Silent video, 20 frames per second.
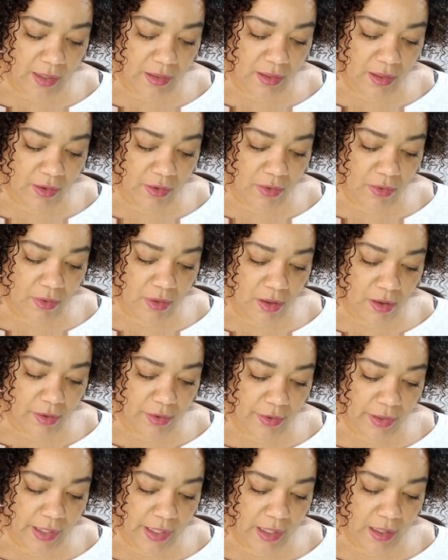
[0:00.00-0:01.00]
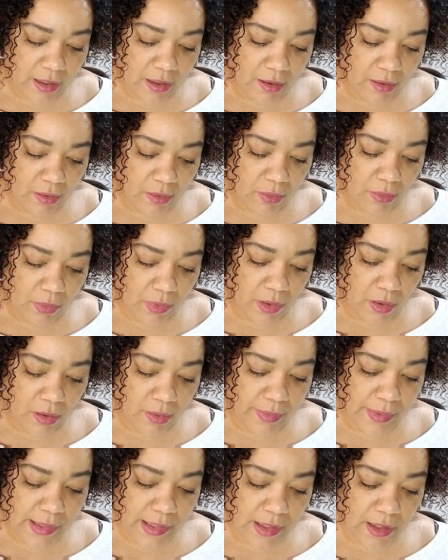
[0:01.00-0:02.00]
that you're no longer here will
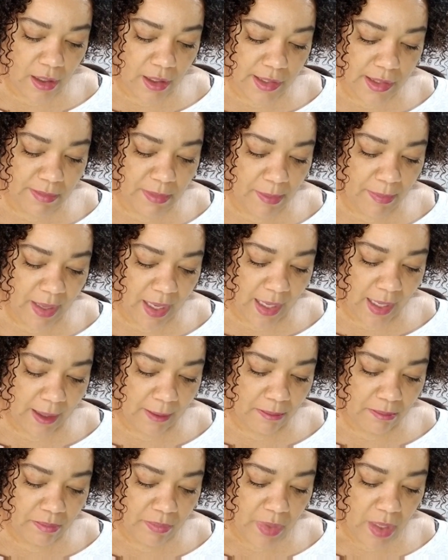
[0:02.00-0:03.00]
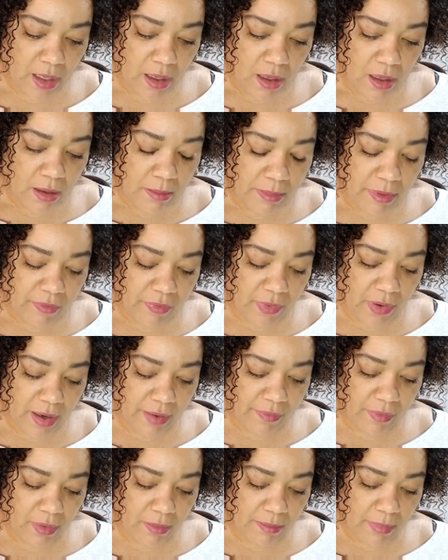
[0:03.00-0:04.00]
always cause me pain, but
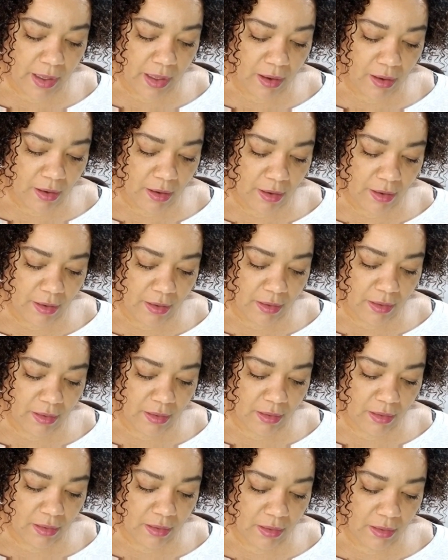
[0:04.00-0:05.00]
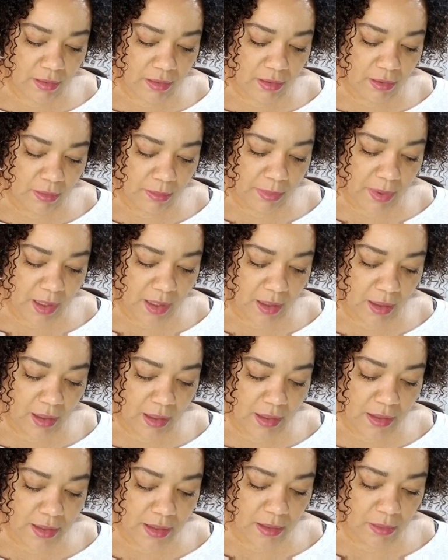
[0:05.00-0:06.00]
forever in my heart, you'll be
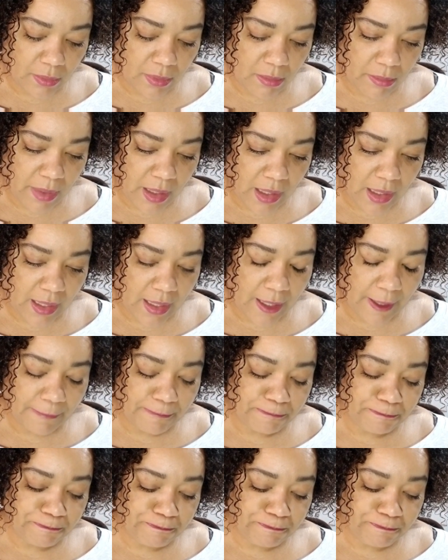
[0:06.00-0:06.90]
until we meet again."